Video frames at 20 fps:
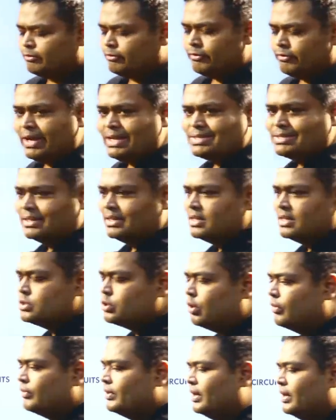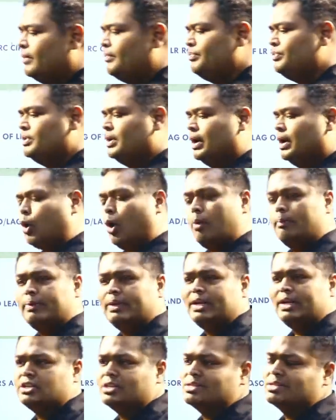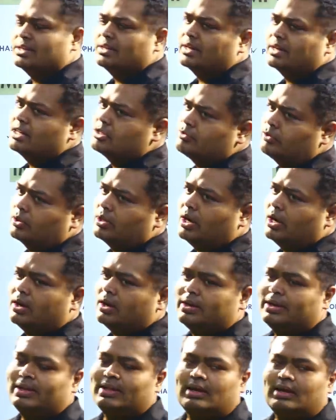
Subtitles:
phasors of the combination circuits for the RL